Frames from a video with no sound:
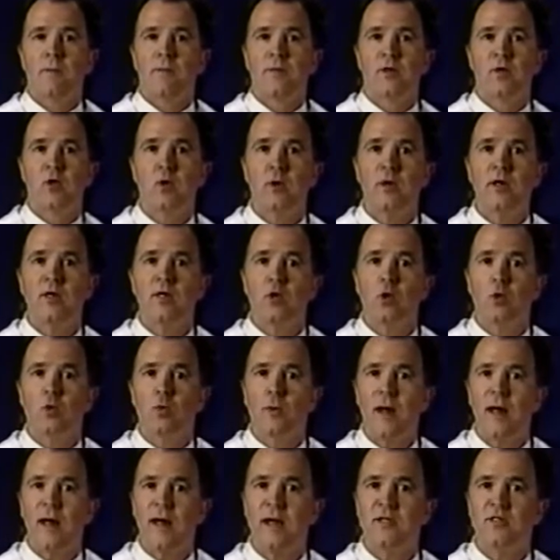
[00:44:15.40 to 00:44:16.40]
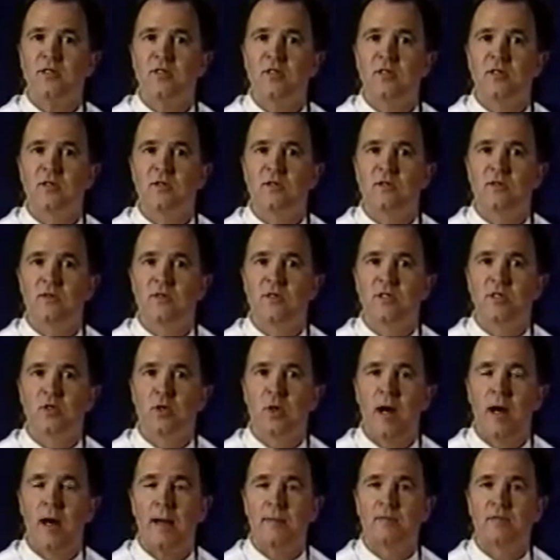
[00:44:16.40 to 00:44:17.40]
The critical range
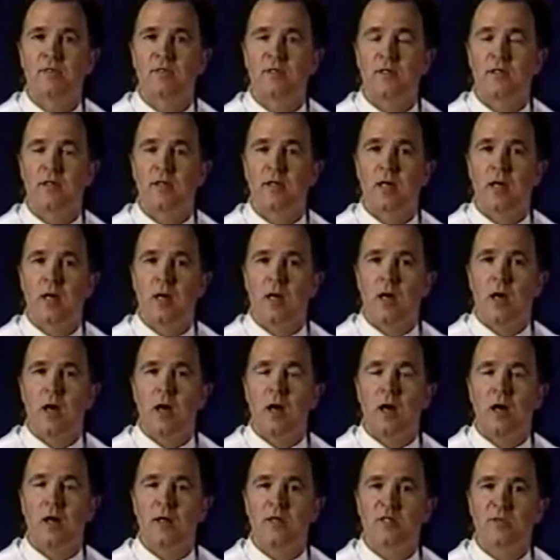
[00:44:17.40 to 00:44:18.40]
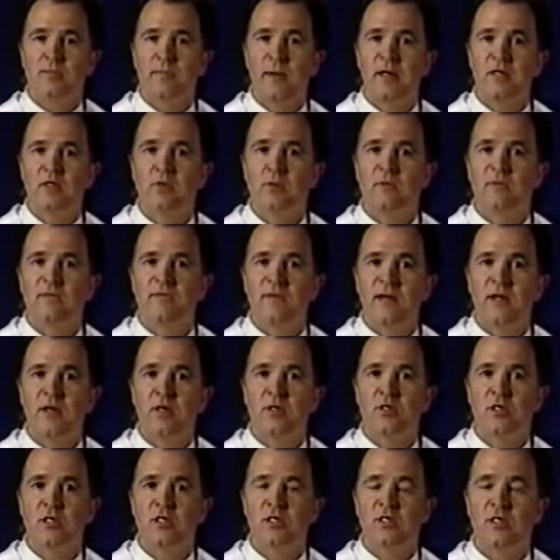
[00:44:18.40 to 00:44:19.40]
describes the spectrum of
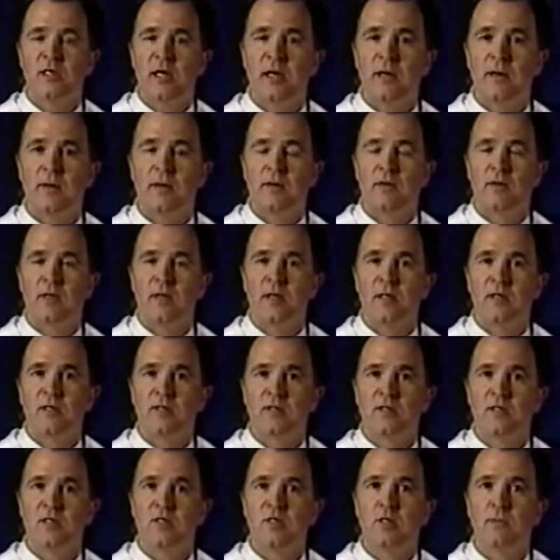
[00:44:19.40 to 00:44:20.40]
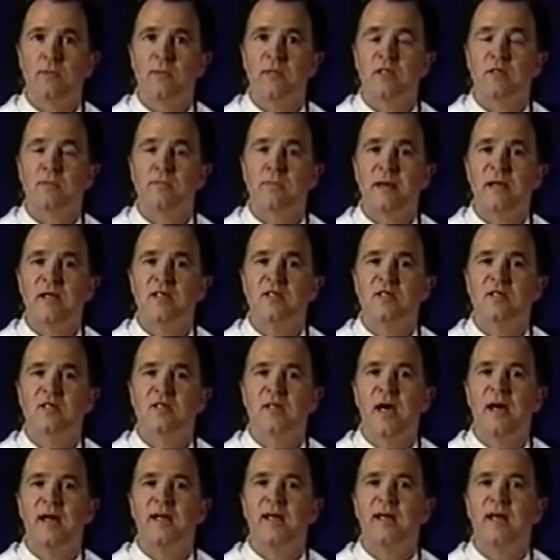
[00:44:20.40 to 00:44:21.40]
energies that the system is best
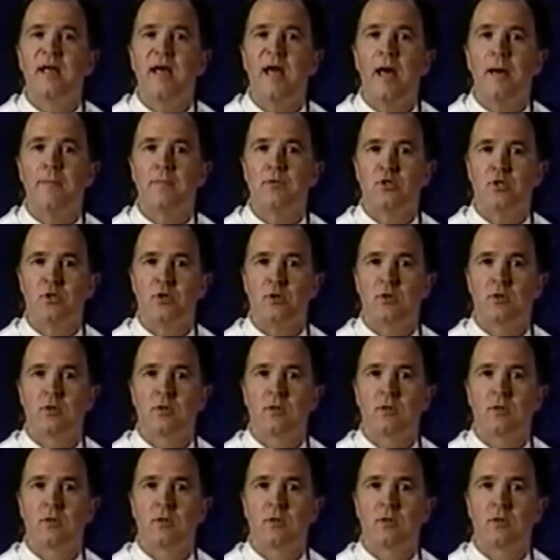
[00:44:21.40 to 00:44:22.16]
designed to capture.